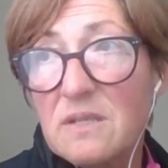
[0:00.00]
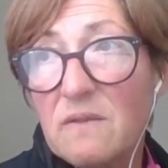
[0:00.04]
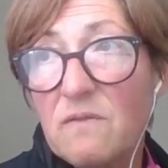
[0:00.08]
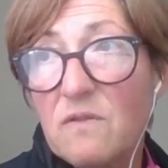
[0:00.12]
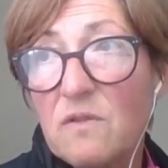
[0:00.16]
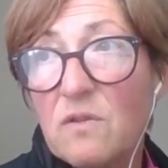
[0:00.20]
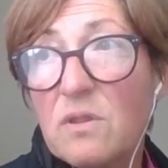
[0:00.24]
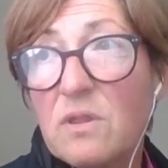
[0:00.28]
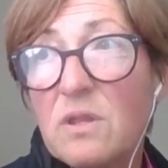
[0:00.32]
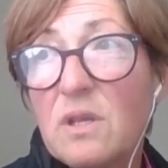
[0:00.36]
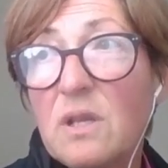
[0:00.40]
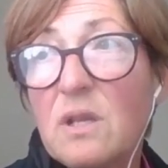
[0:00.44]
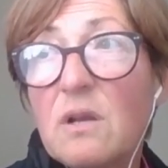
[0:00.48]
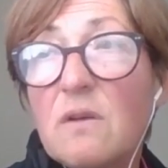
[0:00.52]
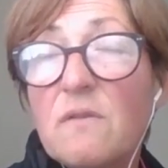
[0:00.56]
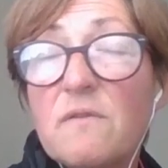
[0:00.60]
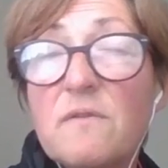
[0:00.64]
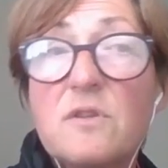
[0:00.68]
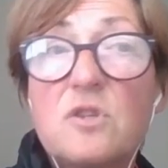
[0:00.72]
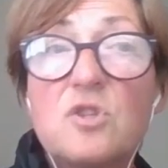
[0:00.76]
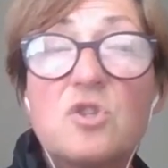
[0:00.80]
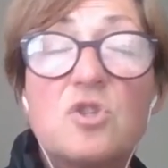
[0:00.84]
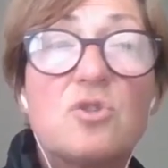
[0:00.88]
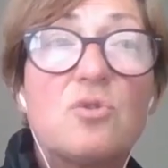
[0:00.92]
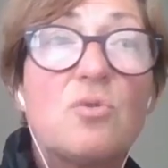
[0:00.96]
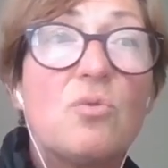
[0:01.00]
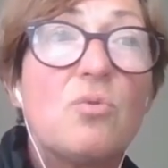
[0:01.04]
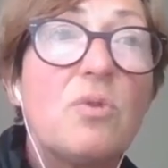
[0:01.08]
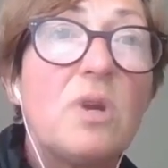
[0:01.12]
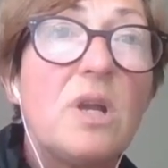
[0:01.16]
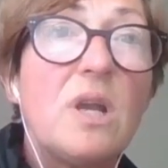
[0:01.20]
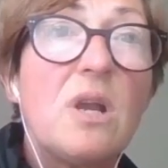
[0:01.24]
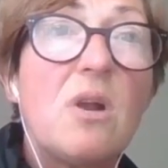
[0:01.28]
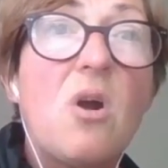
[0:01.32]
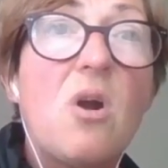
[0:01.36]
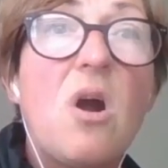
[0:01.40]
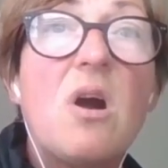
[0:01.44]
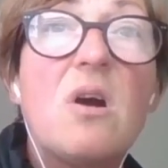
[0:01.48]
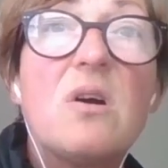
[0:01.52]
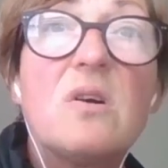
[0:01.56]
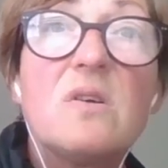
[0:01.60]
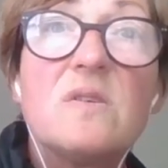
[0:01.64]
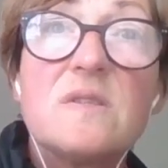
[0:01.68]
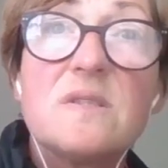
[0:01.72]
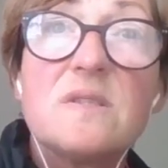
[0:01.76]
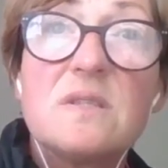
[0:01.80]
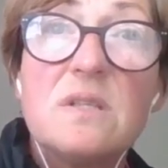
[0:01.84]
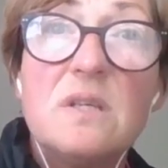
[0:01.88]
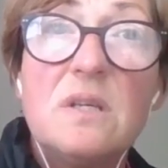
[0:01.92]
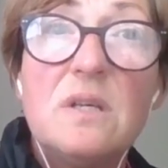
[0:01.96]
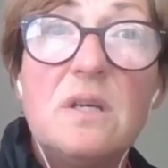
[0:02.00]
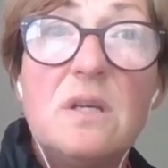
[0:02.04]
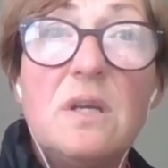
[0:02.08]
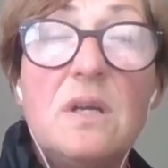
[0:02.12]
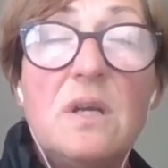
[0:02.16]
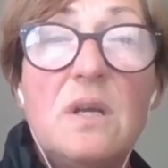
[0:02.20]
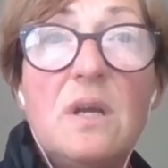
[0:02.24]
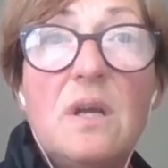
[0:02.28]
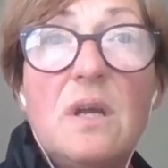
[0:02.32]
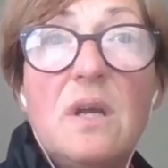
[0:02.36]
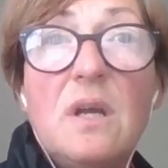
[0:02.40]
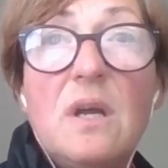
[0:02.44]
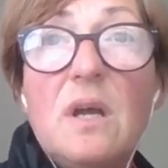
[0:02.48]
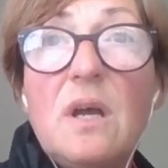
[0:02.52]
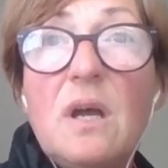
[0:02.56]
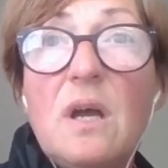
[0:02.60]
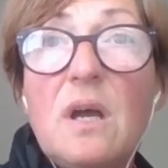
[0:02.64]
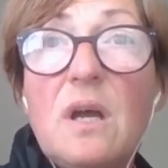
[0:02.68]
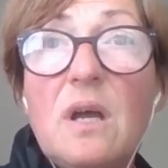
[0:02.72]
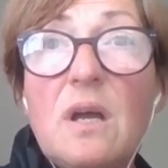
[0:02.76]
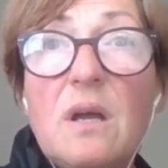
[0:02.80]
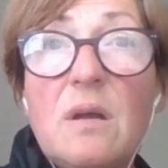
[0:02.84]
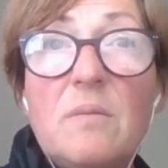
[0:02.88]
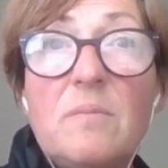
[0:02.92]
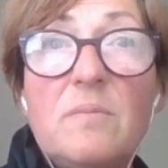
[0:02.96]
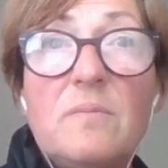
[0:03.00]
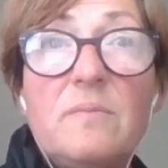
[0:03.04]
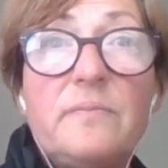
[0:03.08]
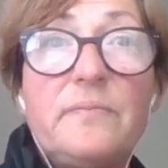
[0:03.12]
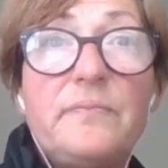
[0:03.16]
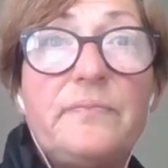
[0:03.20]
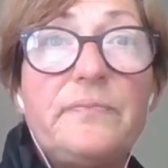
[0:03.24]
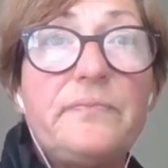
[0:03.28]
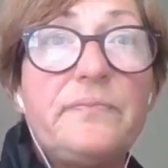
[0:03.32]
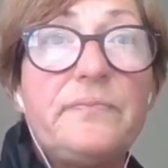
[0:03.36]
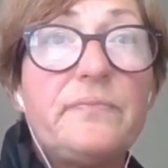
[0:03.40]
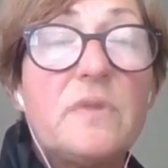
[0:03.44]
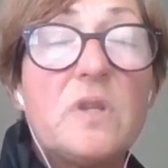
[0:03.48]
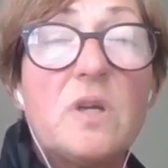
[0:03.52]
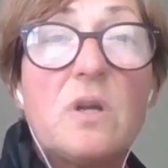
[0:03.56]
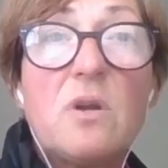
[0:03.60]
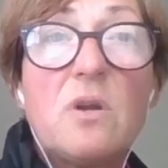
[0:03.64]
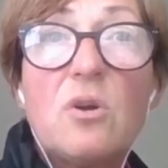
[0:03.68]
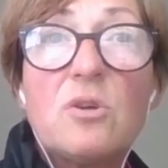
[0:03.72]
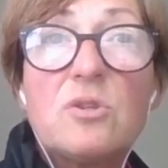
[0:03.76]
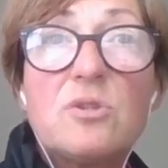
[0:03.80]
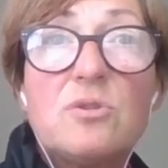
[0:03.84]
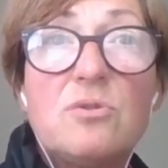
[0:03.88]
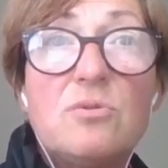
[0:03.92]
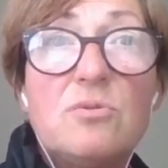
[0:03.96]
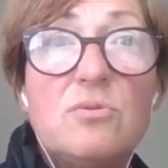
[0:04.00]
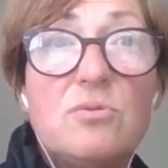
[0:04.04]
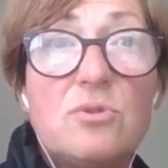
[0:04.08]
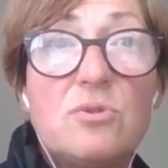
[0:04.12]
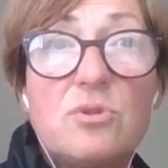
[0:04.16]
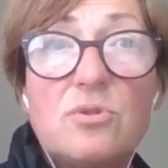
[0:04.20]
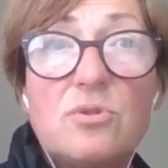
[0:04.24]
If you think of the story Cars, the cartoon